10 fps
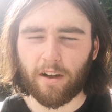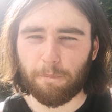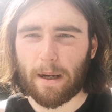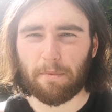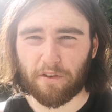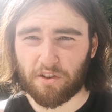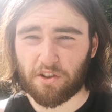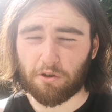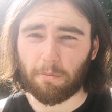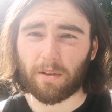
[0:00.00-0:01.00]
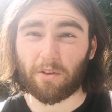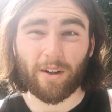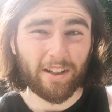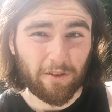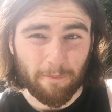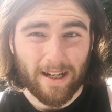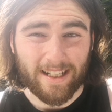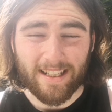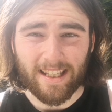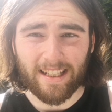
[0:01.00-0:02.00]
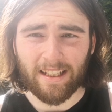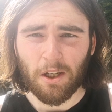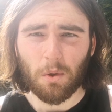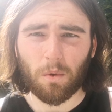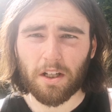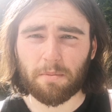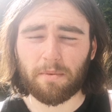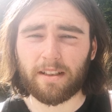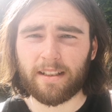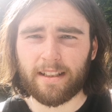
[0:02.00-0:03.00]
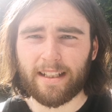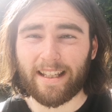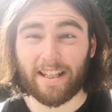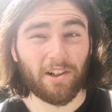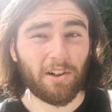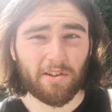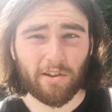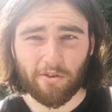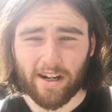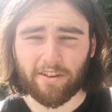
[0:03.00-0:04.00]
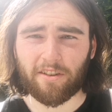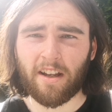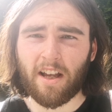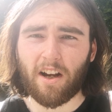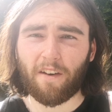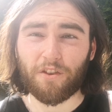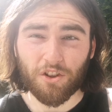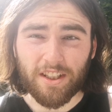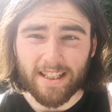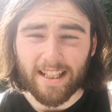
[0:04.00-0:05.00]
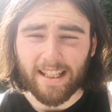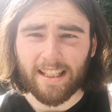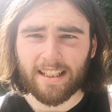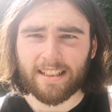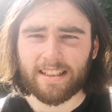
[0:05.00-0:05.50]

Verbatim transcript: of Batman vs Superman director of Man of Steel Watchmen he's also the director of Justice League